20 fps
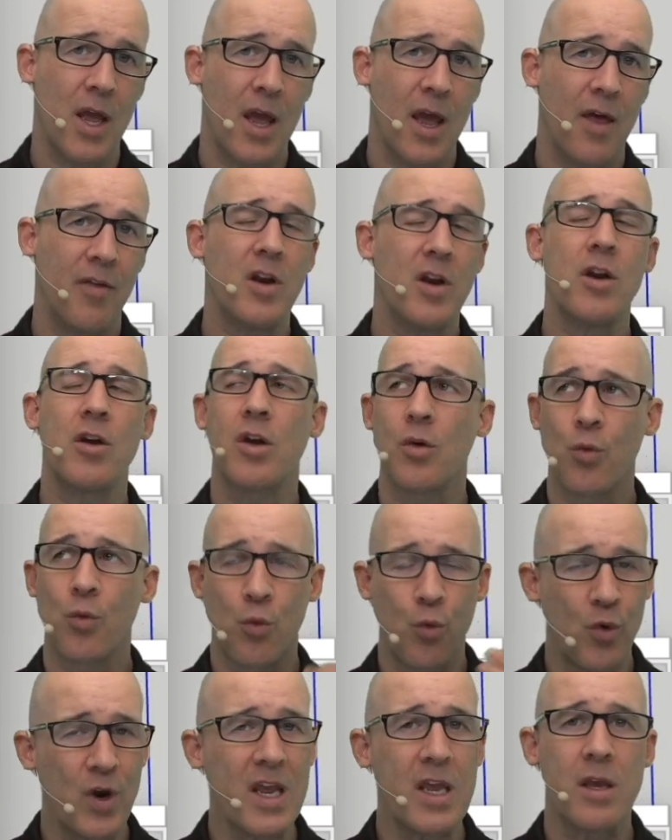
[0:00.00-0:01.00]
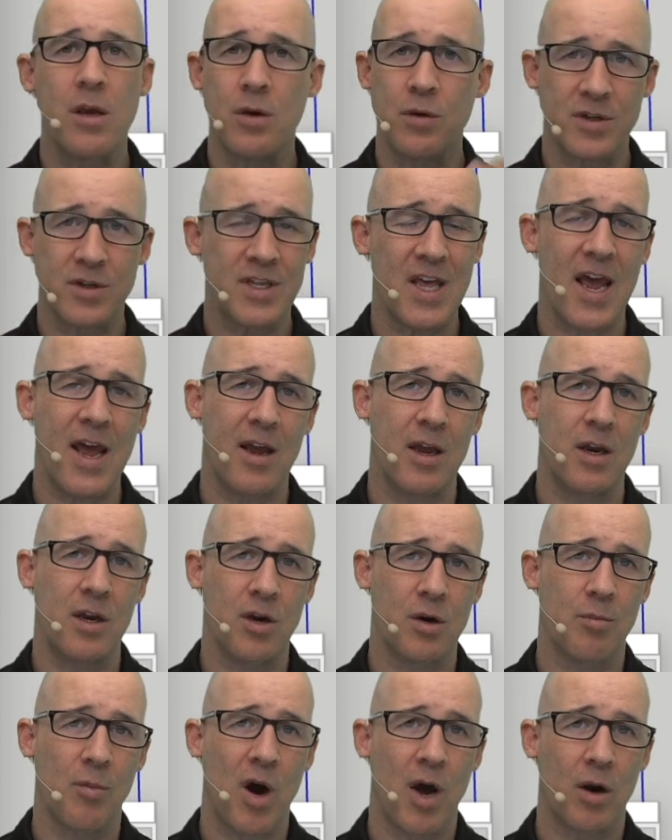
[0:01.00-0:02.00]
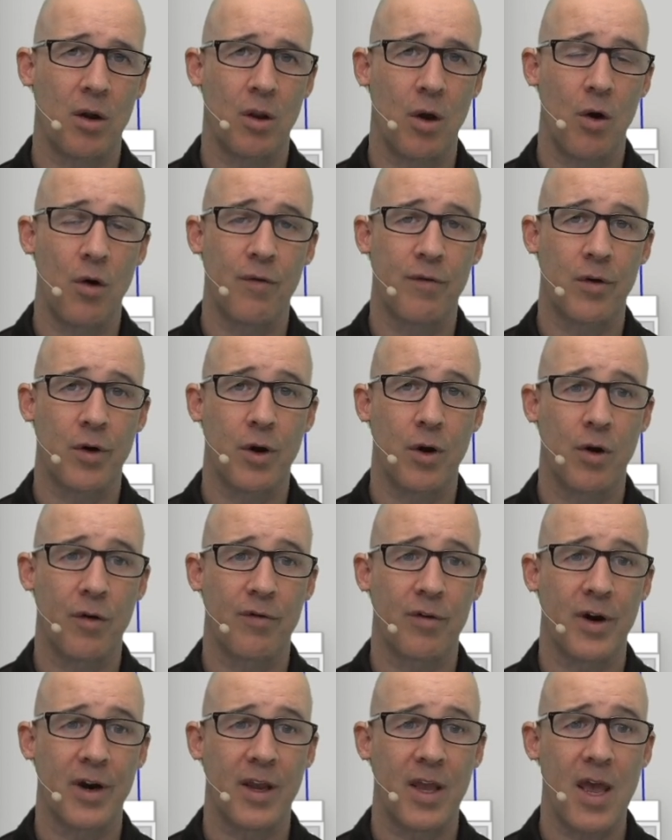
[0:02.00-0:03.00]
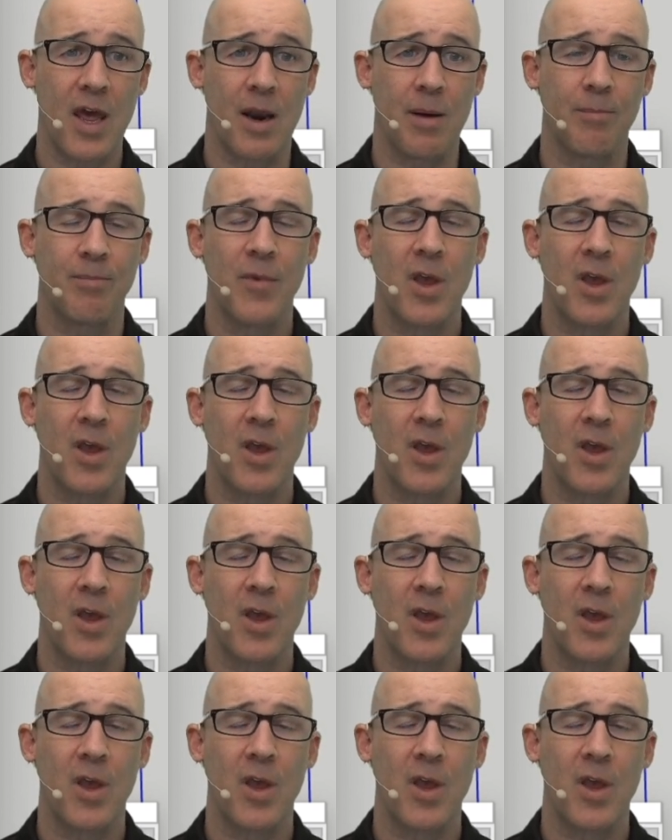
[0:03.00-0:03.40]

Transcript: and then you can reuse that in your model over and over again.